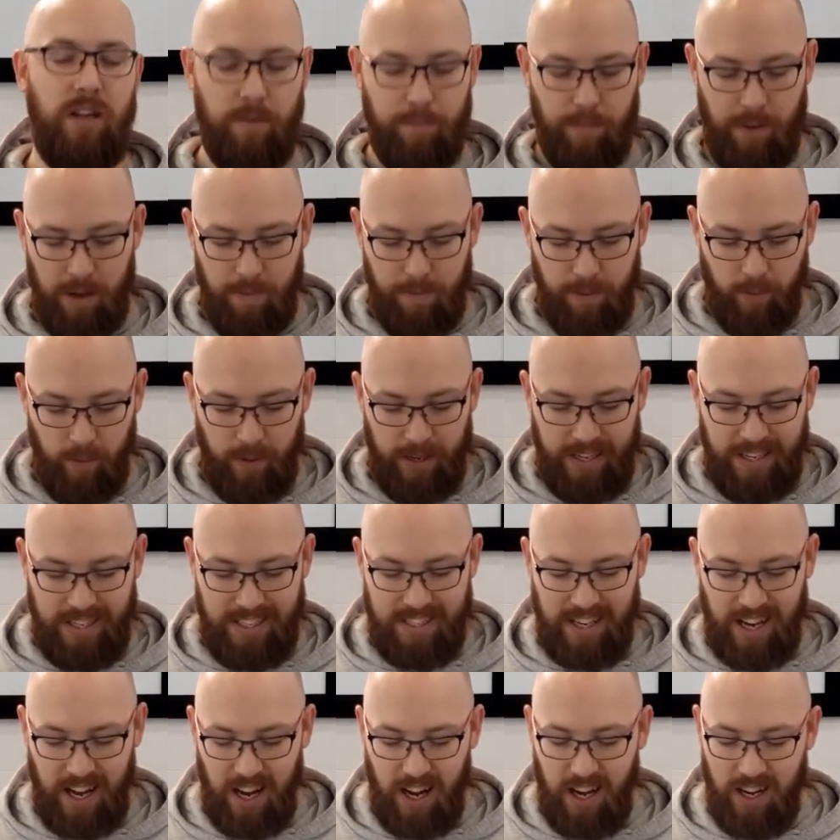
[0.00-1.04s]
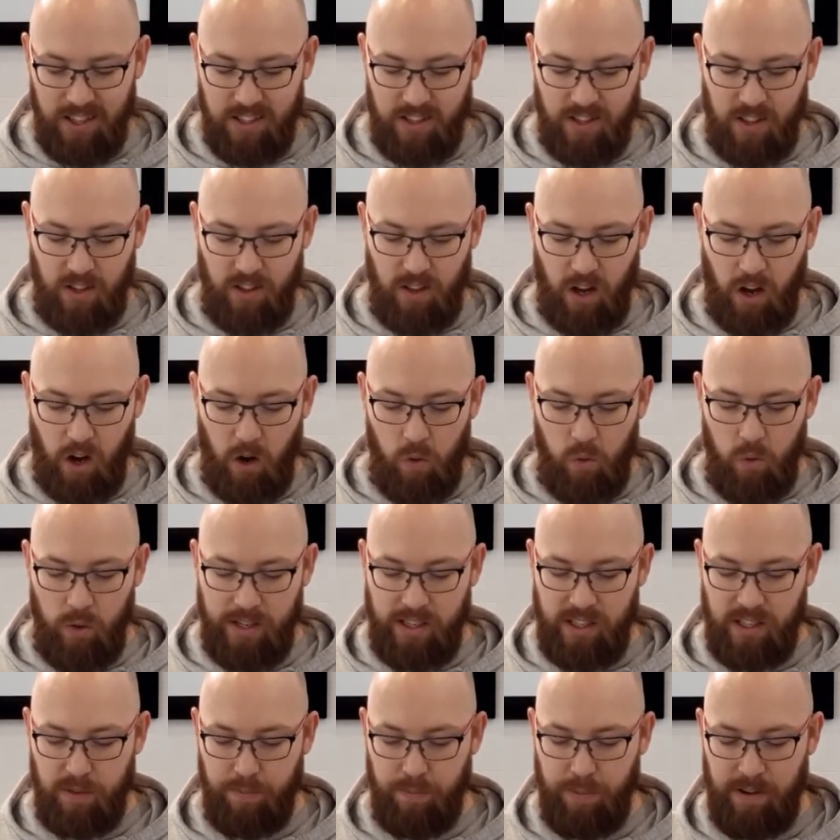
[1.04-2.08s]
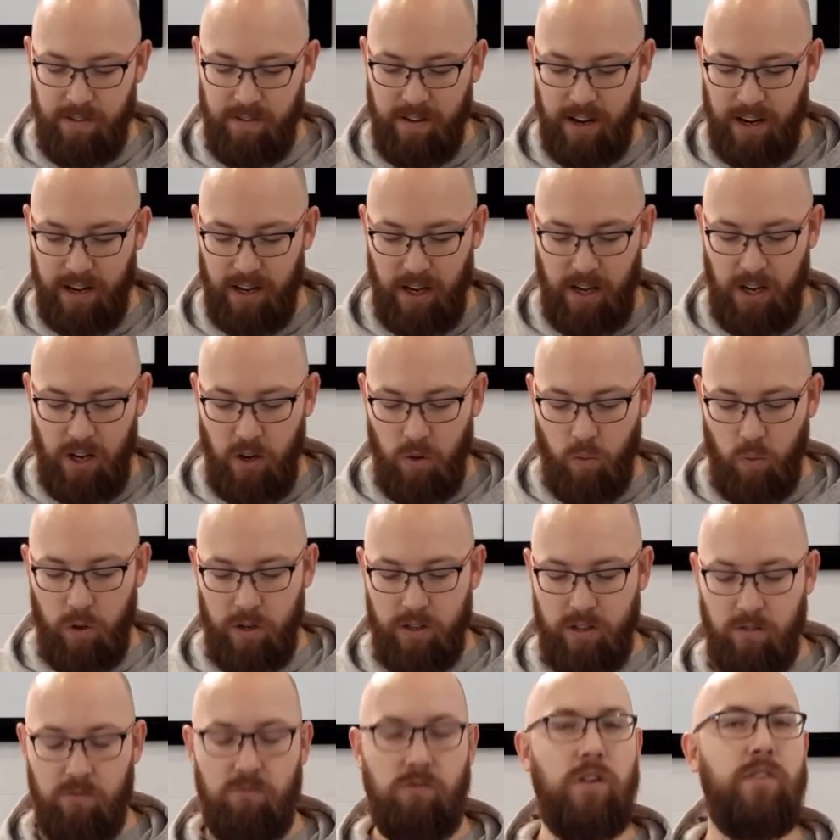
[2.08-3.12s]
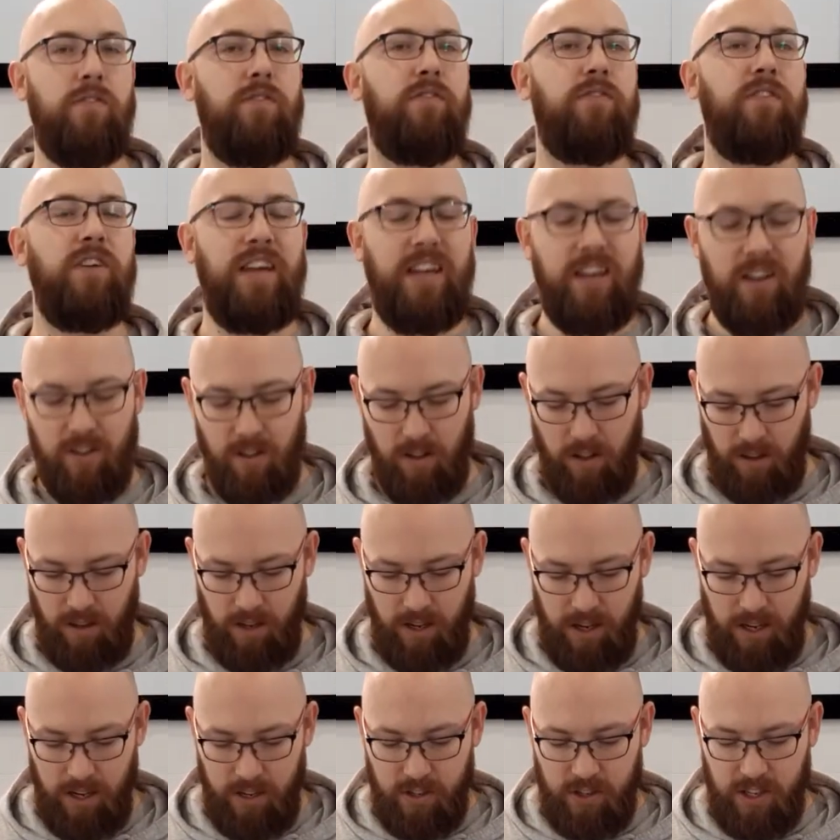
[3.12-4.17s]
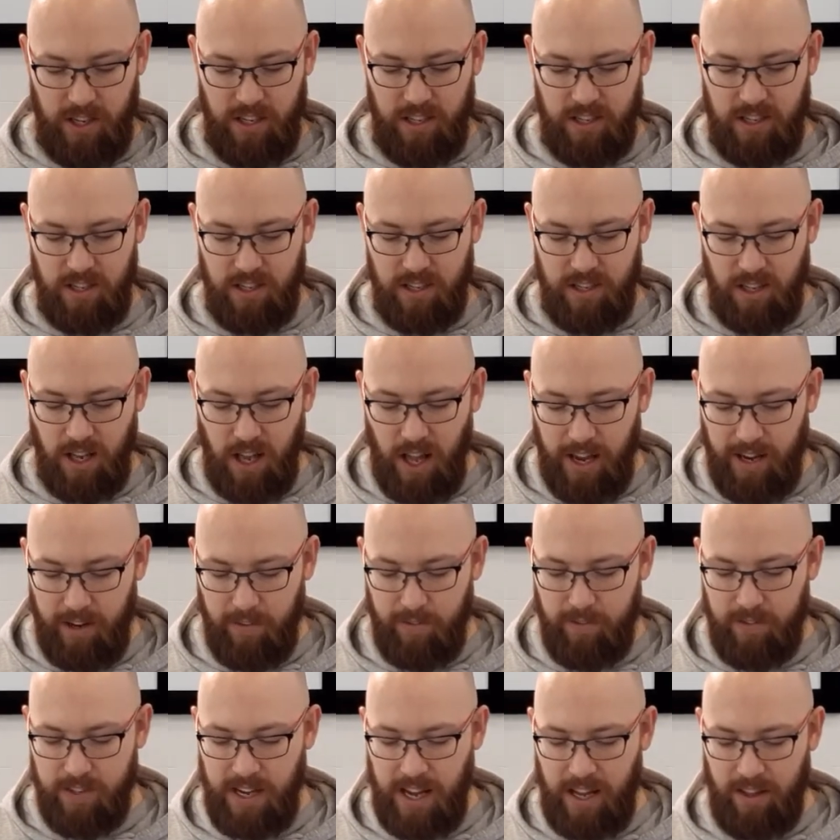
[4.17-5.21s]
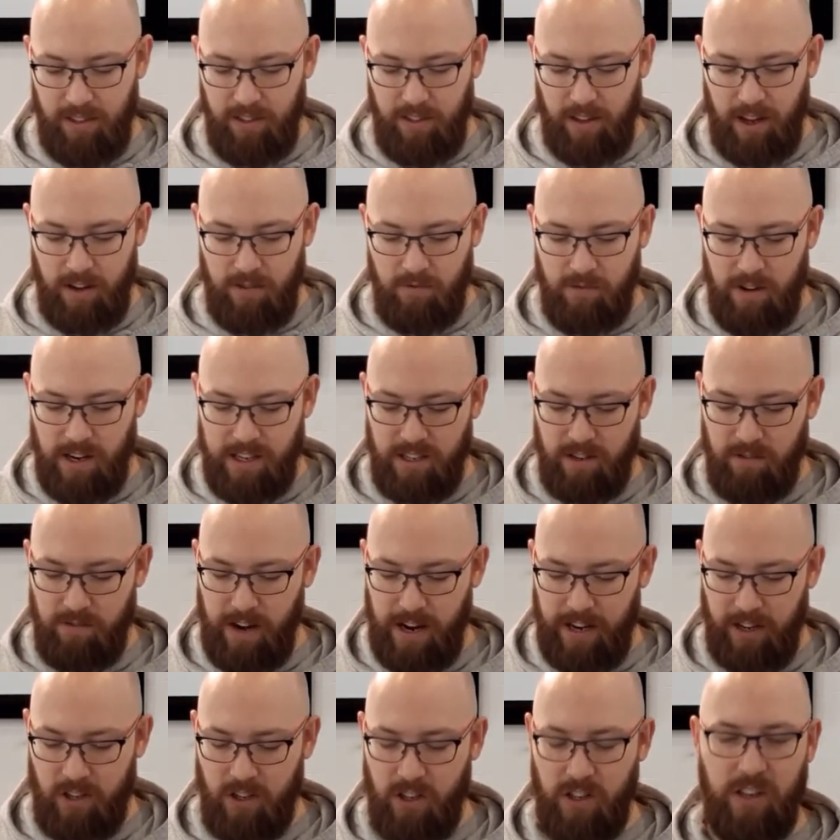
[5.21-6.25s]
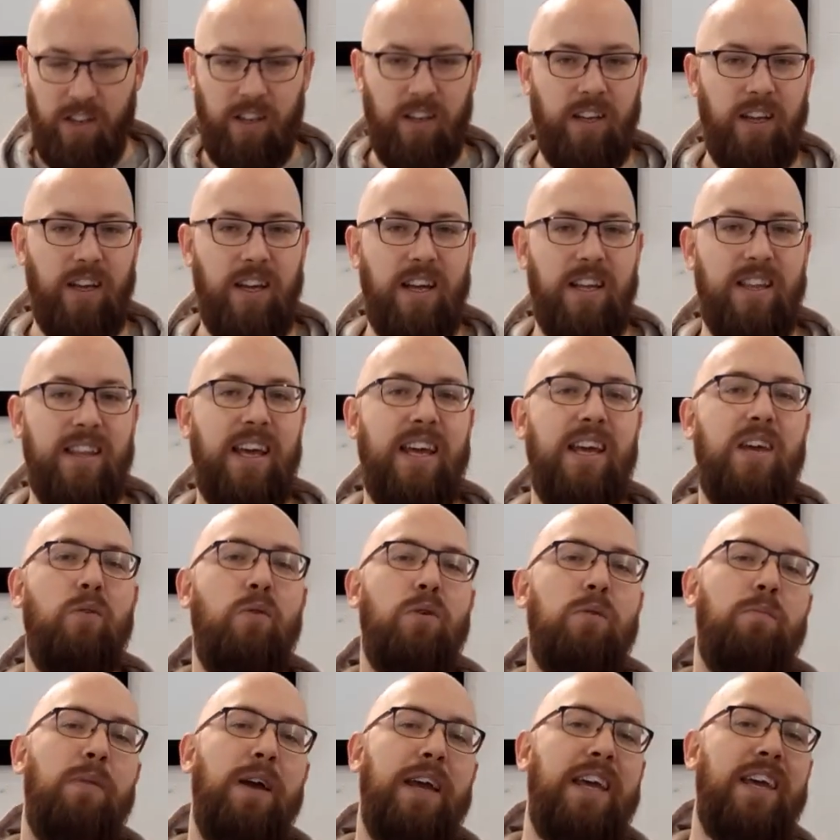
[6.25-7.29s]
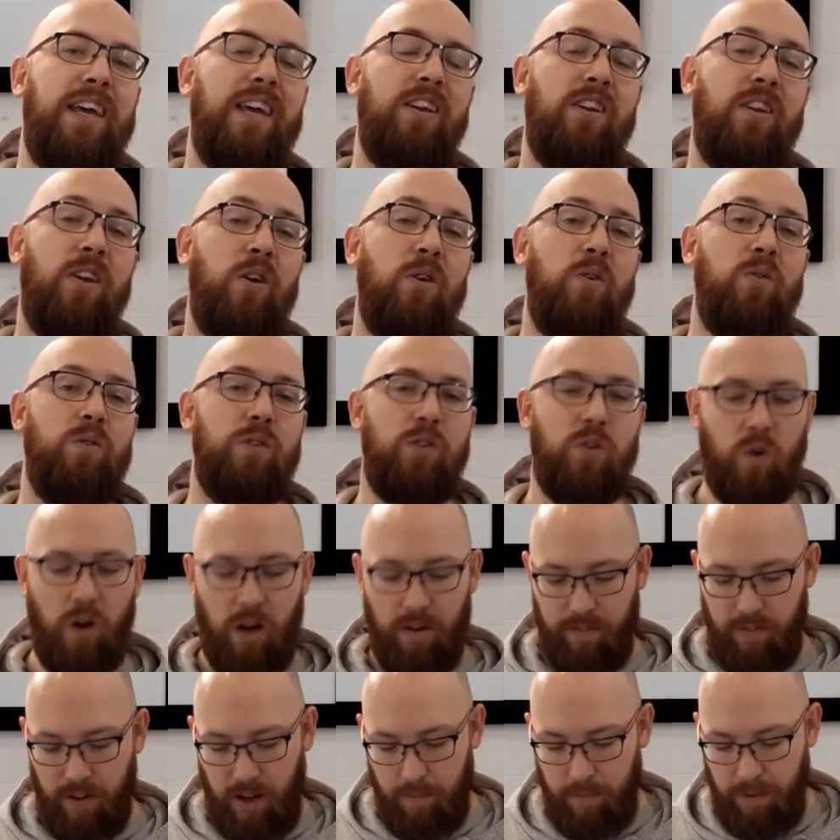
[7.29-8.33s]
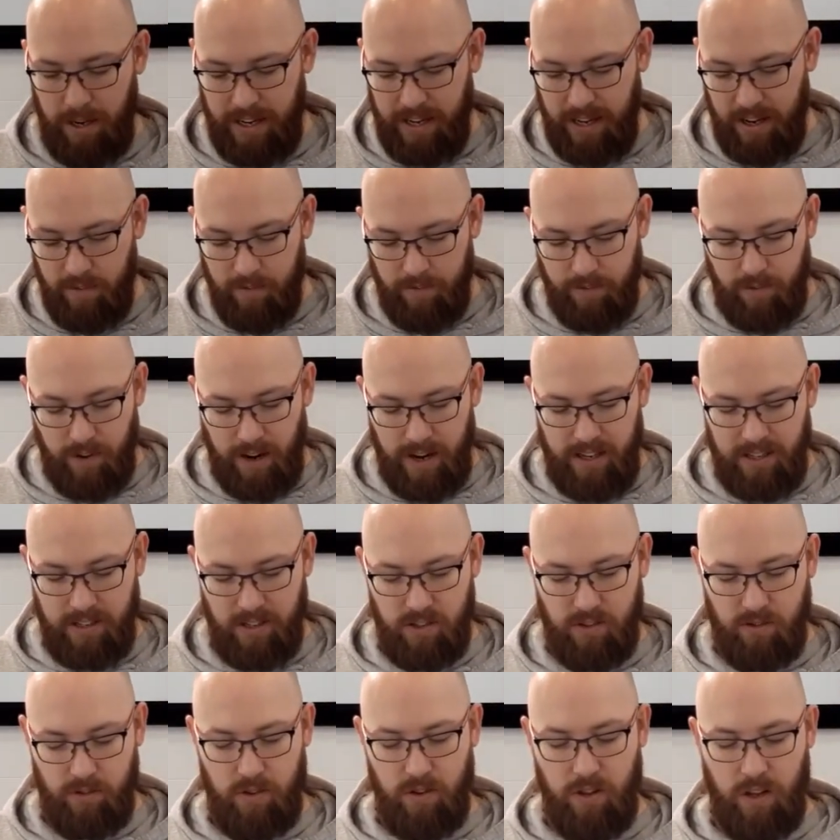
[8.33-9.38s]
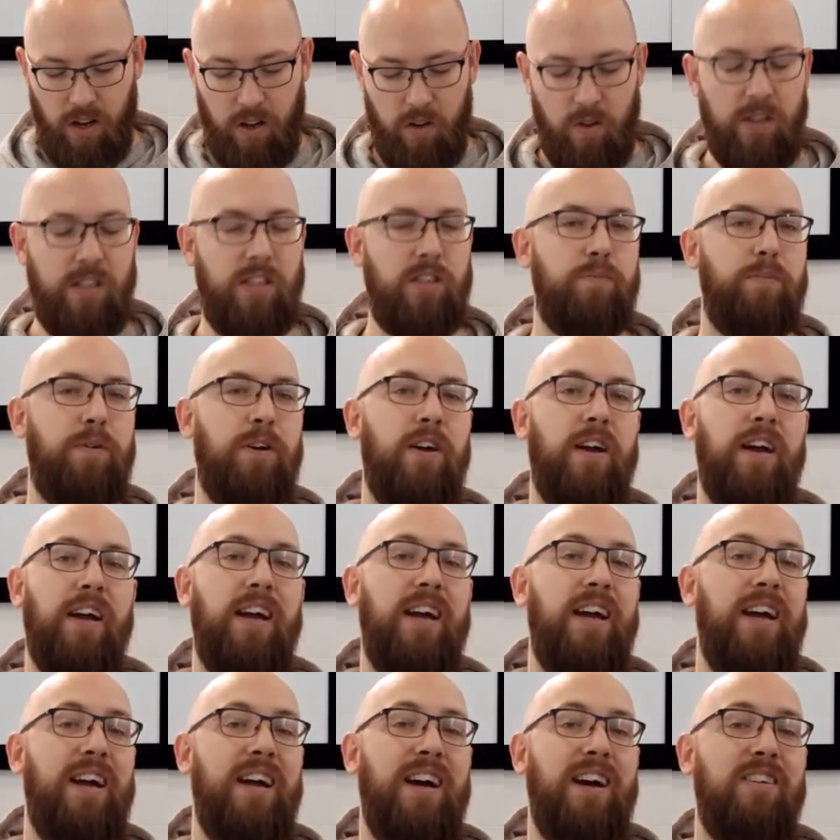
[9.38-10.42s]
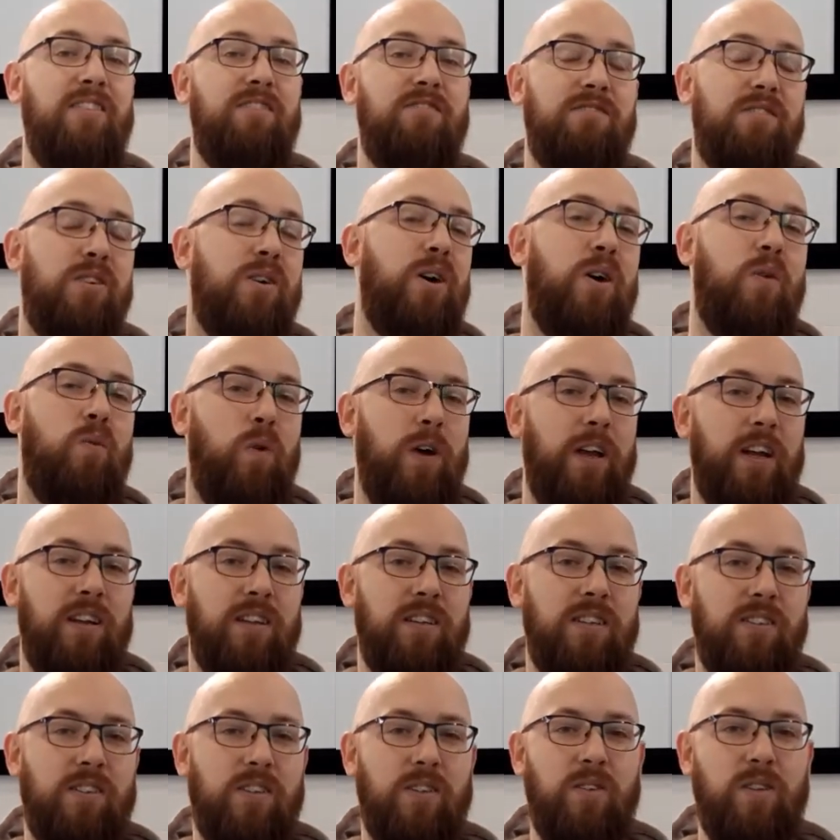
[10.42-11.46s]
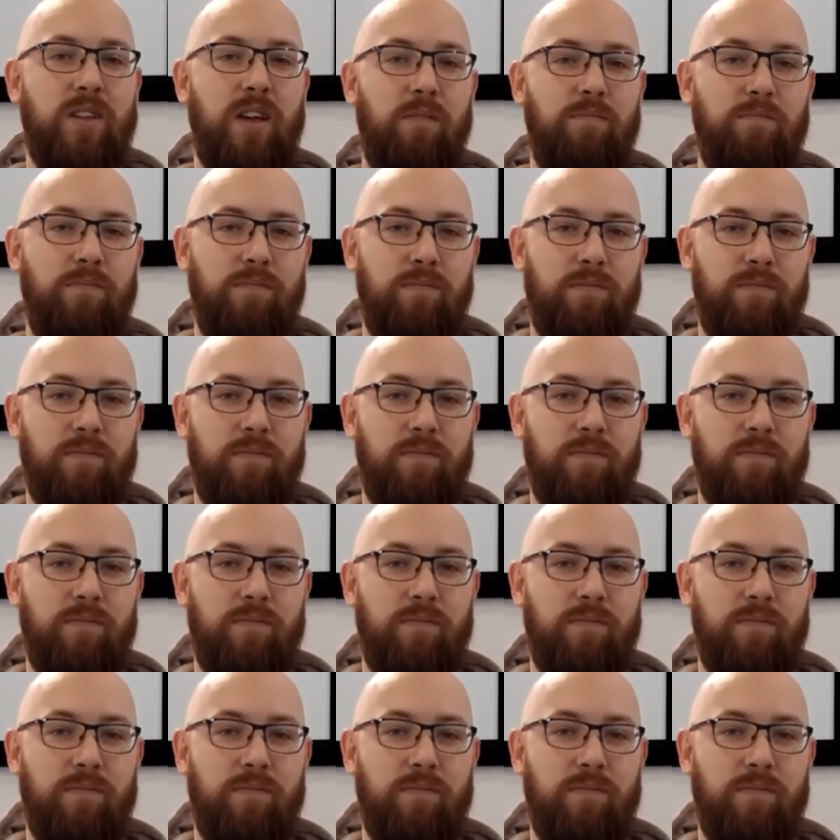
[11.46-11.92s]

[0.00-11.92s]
Maybe we need to ask that the Holy Spirit would reveal Jesus' life, death, and resurrection, that he would make it known to our family and friends through the Holy Spirit and through our witness to them.